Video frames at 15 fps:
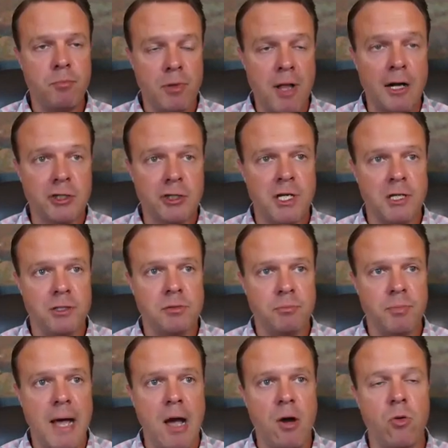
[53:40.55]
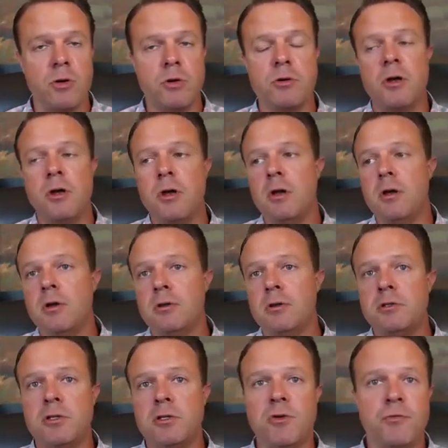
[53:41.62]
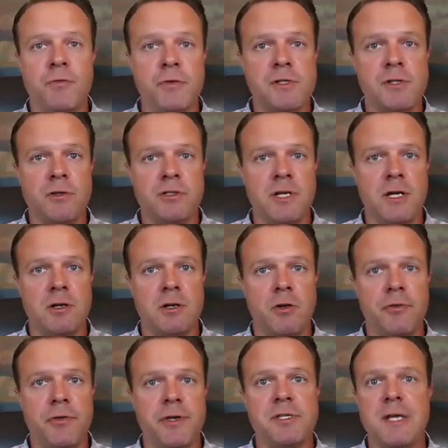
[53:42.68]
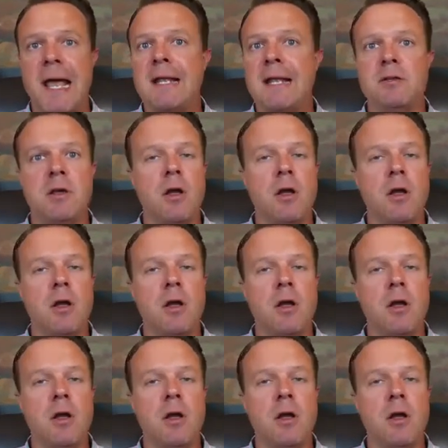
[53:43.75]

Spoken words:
blockchain powered to facilitate all this. And